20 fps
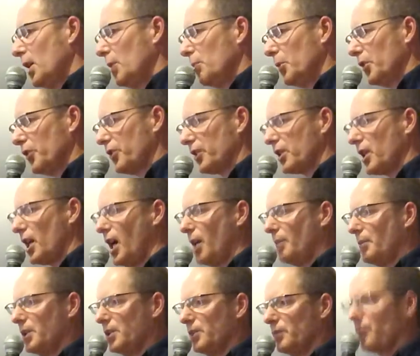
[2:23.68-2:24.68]
But the
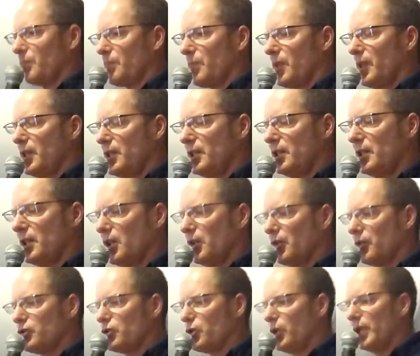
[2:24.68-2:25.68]
common,
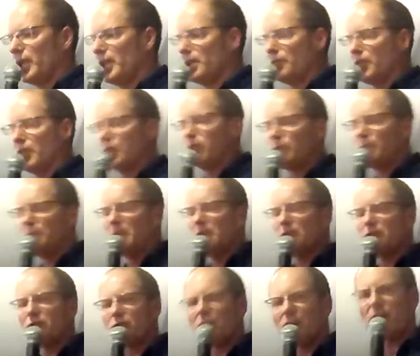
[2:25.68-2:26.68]
trait of this
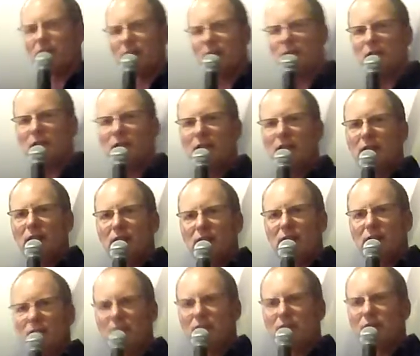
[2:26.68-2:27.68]
beer style
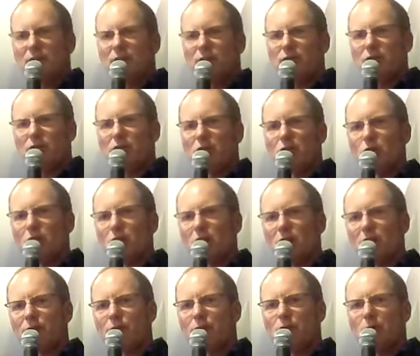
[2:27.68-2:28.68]
is you're
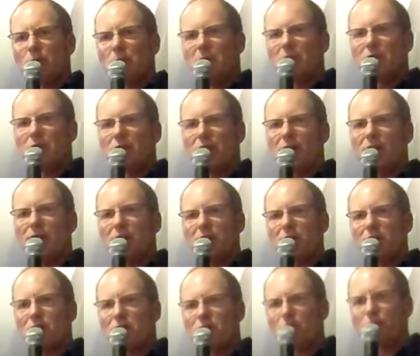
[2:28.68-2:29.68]
looking for a beer that
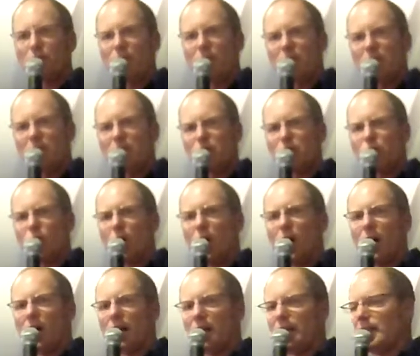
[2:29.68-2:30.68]
finishes very
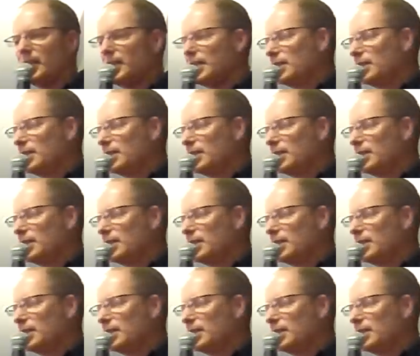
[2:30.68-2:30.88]
dry.